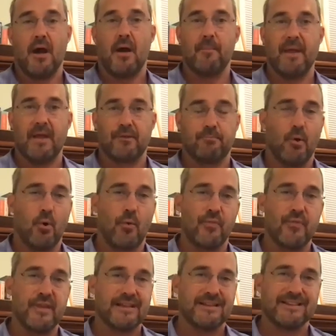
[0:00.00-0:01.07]
as both
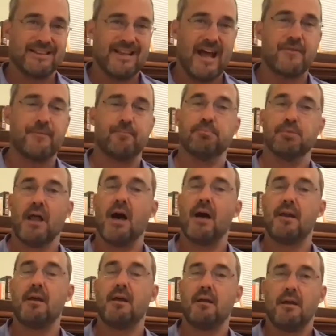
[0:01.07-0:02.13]
the
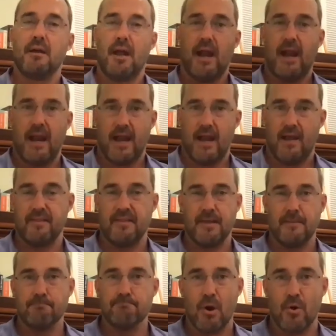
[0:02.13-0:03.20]
lifeblood and
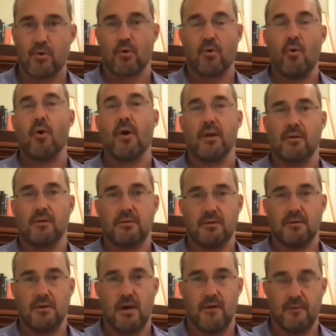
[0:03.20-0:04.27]
the motor oil
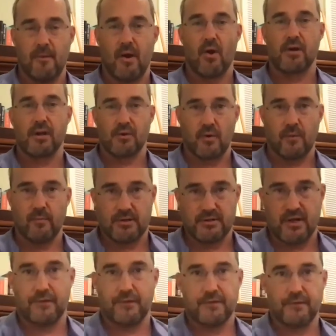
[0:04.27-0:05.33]
of American criminal
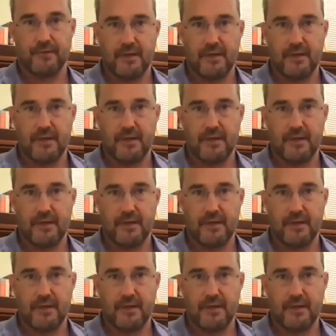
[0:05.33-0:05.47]
justice.